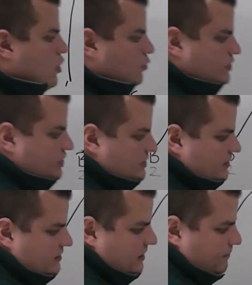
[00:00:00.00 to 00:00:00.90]
which is
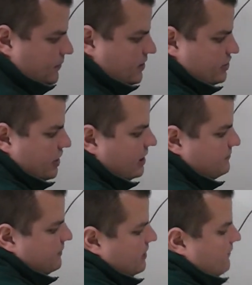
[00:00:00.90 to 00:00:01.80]
a simple
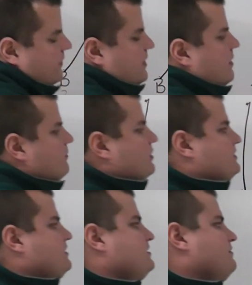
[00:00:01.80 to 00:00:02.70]
adjustment of the numbering
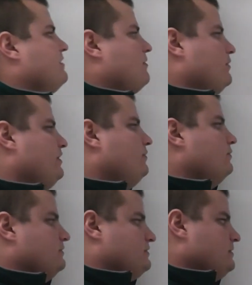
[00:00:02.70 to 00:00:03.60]
system that we
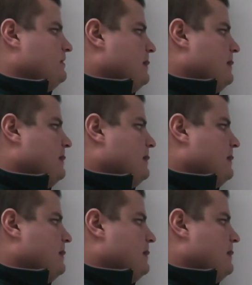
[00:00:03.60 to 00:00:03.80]
use.